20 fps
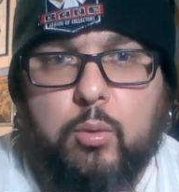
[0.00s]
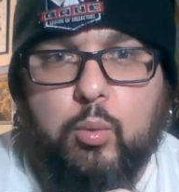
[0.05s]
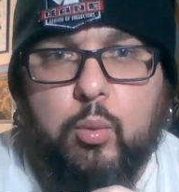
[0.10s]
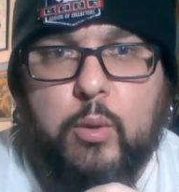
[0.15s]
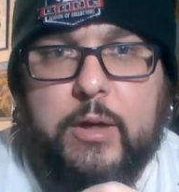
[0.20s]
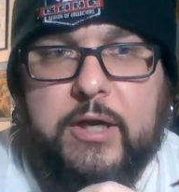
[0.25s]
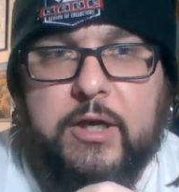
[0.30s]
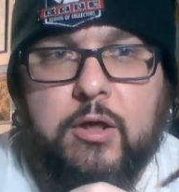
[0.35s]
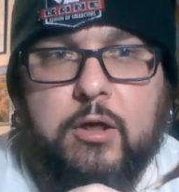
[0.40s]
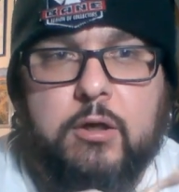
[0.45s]

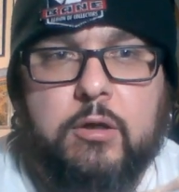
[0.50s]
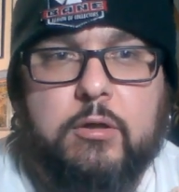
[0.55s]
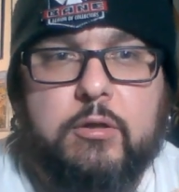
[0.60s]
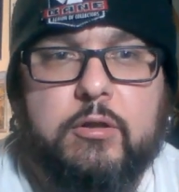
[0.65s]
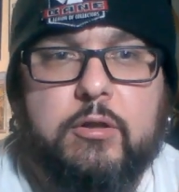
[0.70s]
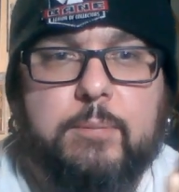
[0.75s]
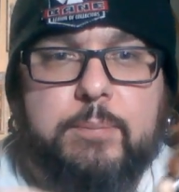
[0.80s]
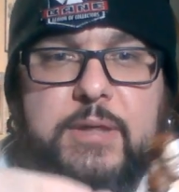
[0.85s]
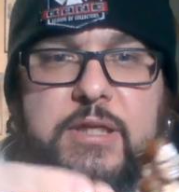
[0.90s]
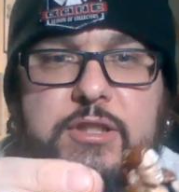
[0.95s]
where
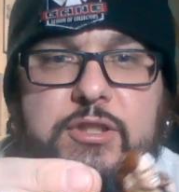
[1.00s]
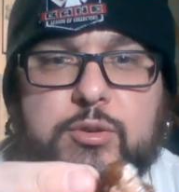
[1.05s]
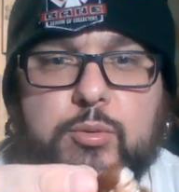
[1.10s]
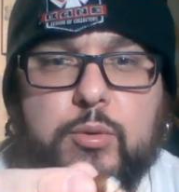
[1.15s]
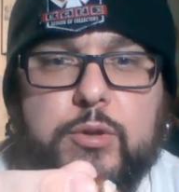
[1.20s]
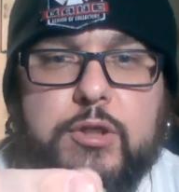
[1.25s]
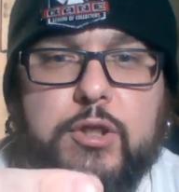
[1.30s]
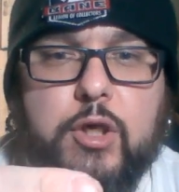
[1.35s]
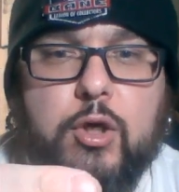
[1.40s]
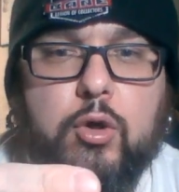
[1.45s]
the
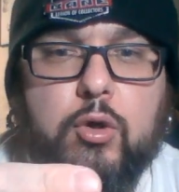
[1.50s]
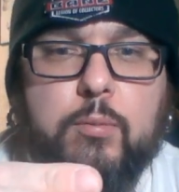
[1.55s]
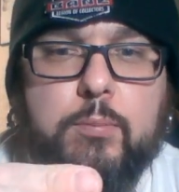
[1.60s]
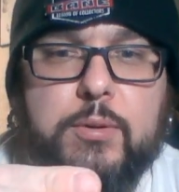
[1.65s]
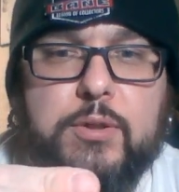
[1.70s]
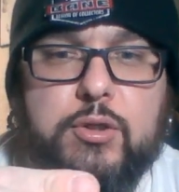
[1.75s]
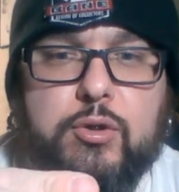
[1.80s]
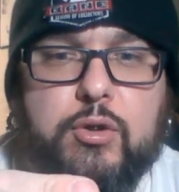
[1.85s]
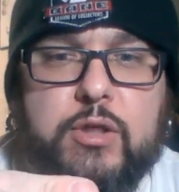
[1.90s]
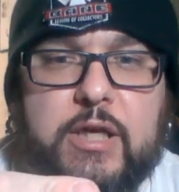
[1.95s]
piece would go,
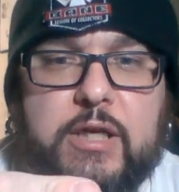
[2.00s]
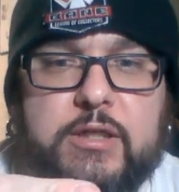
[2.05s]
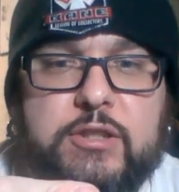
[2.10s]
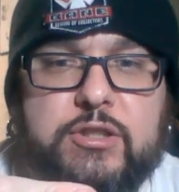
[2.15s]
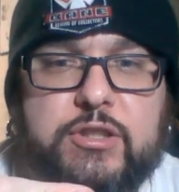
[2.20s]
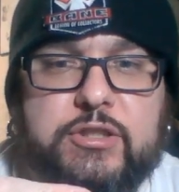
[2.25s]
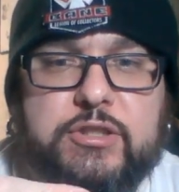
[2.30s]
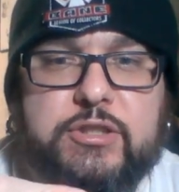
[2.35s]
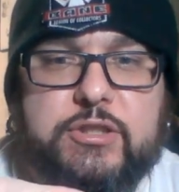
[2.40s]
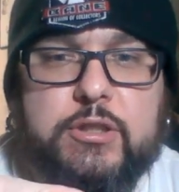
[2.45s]
but you kind
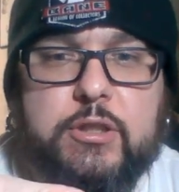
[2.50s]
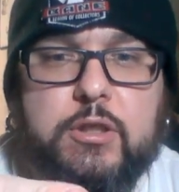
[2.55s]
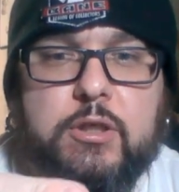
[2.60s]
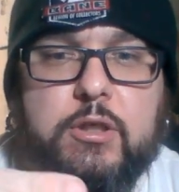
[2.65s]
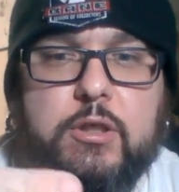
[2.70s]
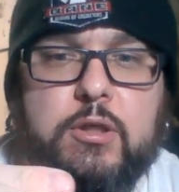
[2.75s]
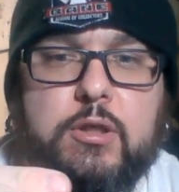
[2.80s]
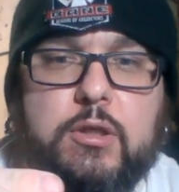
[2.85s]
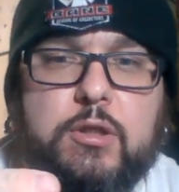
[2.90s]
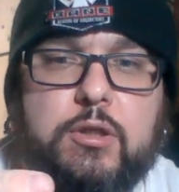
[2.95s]
of just,
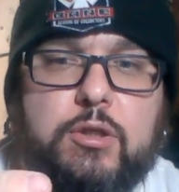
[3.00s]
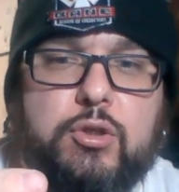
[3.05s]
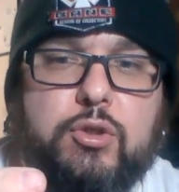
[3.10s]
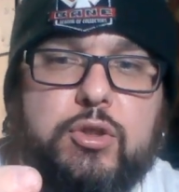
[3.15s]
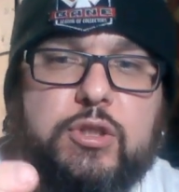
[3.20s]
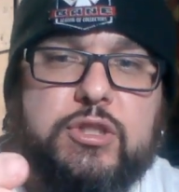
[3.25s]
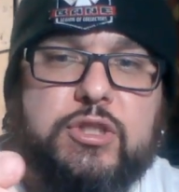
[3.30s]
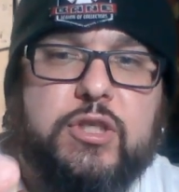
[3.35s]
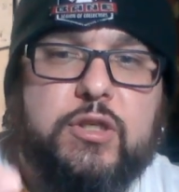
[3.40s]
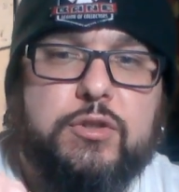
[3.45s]

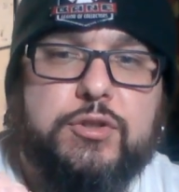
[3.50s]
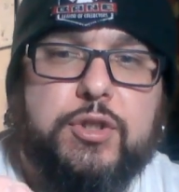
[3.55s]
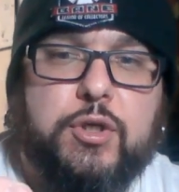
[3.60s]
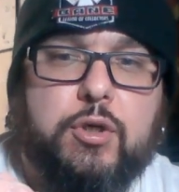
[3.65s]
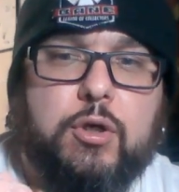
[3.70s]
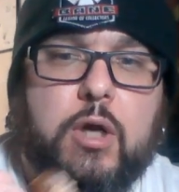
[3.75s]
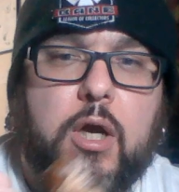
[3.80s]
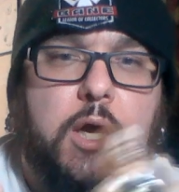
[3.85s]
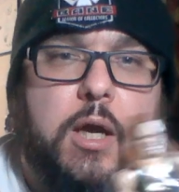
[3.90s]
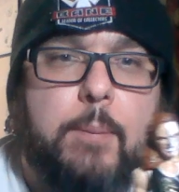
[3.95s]
you can tilt
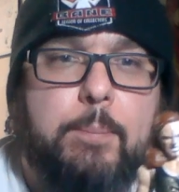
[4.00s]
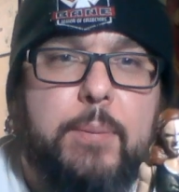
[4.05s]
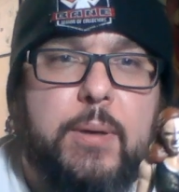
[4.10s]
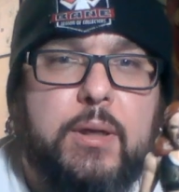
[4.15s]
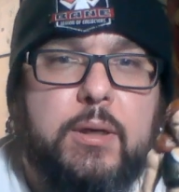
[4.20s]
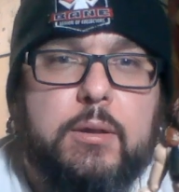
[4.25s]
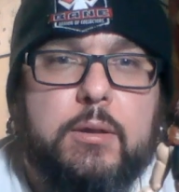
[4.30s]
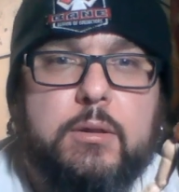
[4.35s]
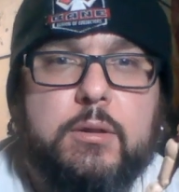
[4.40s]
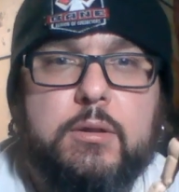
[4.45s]
her up
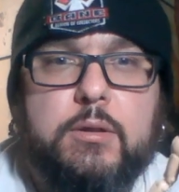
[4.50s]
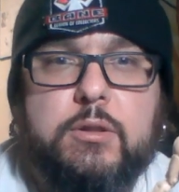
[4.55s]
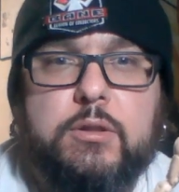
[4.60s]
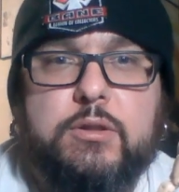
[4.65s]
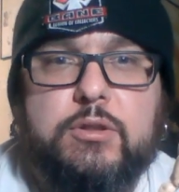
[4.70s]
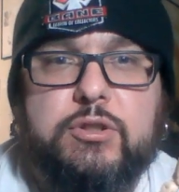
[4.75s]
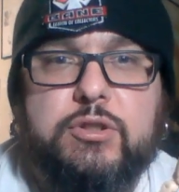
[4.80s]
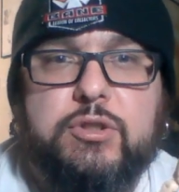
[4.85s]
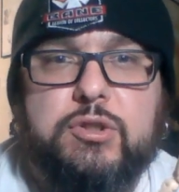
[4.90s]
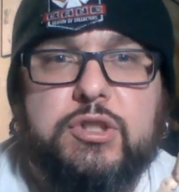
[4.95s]

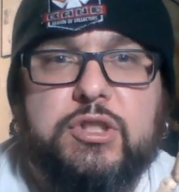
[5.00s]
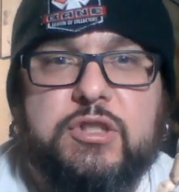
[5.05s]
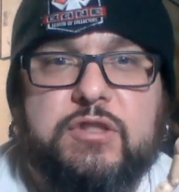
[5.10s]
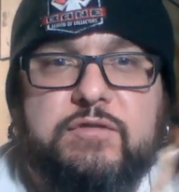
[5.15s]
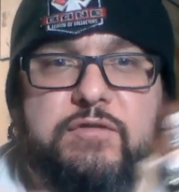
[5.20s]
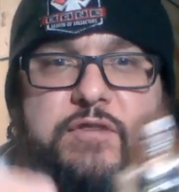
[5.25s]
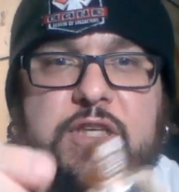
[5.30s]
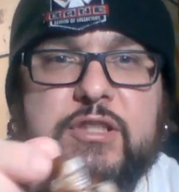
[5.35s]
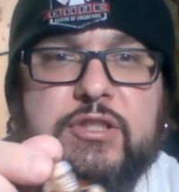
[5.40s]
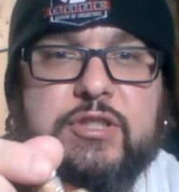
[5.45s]
so
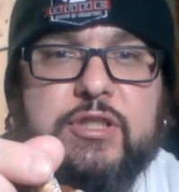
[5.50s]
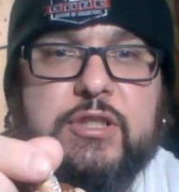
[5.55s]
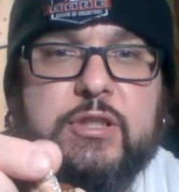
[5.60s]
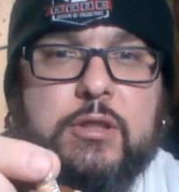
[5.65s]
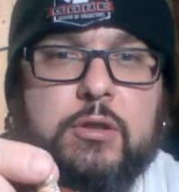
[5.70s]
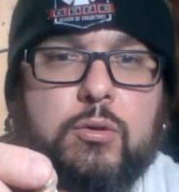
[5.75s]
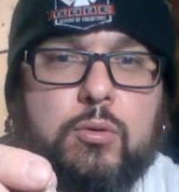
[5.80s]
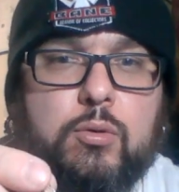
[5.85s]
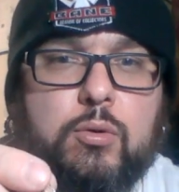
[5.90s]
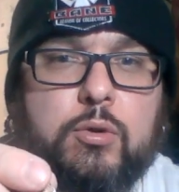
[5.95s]
she's
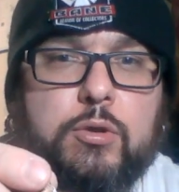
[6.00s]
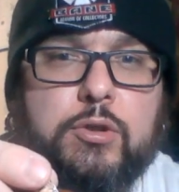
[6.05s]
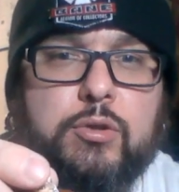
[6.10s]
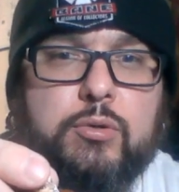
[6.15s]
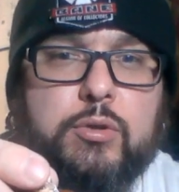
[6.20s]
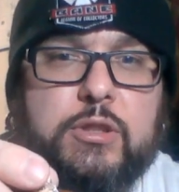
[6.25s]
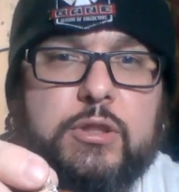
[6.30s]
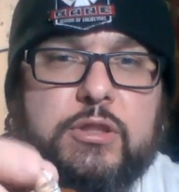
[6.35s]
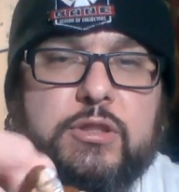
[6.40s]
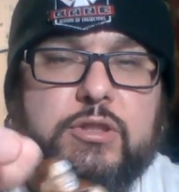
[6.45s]
facing, or
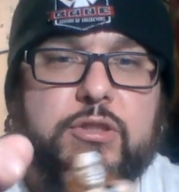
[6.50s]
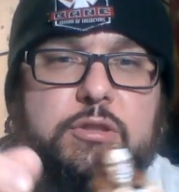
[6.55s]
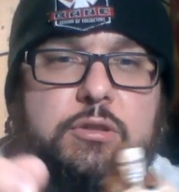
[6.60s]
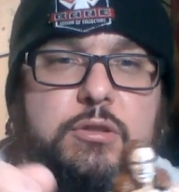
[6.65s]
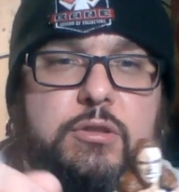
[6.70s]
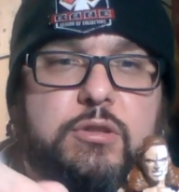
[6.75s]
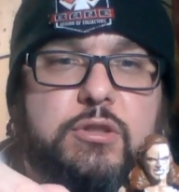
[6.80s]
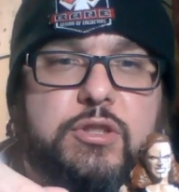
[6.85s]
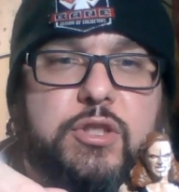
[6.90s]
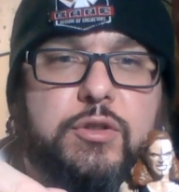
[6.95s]
you can
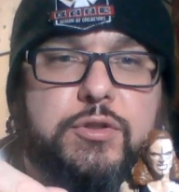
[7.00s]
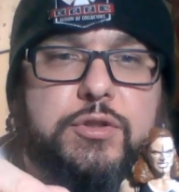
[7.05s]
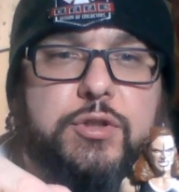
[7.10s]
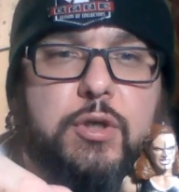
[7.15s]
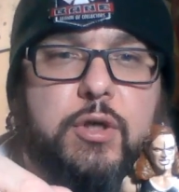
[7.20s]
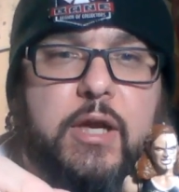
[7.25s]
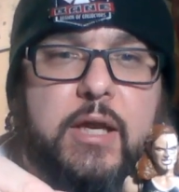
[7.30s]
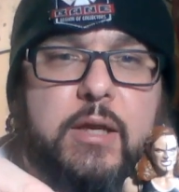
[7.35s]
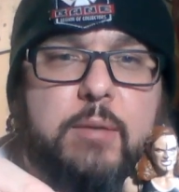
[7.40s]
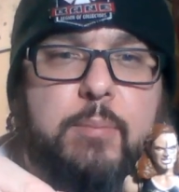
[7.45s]
tilt
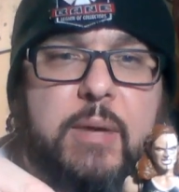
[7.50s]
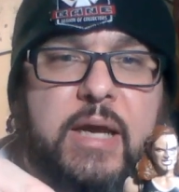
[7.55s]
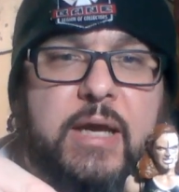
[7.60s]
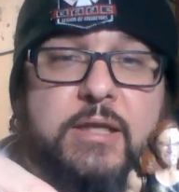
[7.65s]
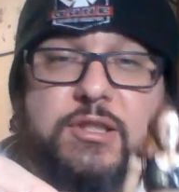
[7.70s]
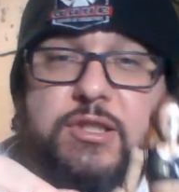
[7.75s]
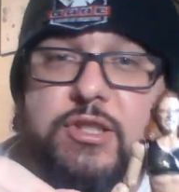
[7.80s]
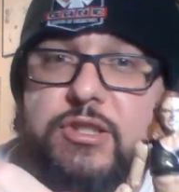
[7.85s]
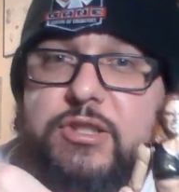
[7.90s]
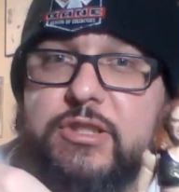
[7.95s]
her head
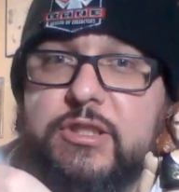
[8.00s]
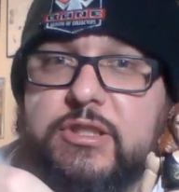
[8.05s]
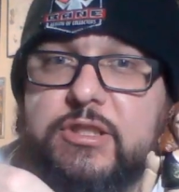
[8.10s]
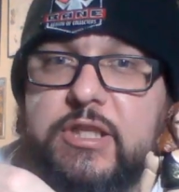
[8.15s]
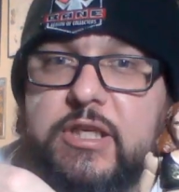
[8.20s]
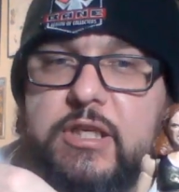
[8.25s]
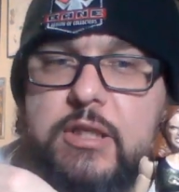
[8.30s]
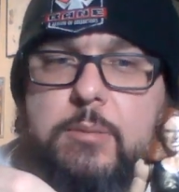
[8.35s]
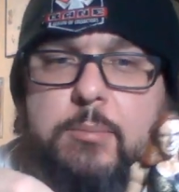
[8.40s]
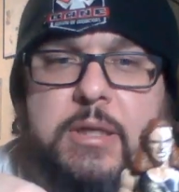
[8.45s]
back just a
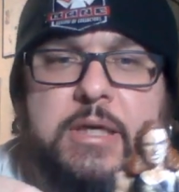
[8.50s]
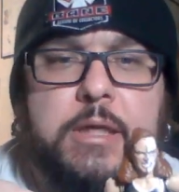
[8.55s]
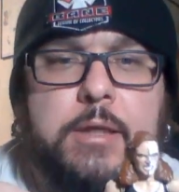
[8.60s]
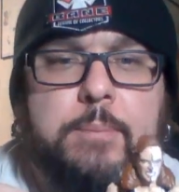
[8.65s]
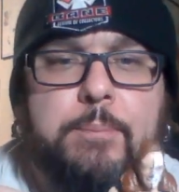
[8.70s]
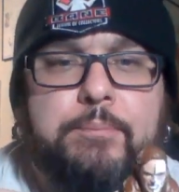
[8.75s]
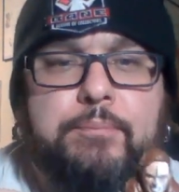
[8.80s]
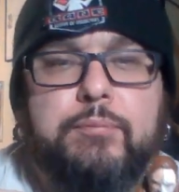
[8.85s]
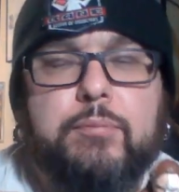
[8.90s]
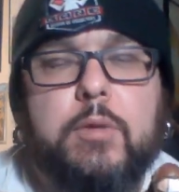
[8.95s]
teeny
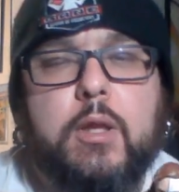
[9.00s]
bit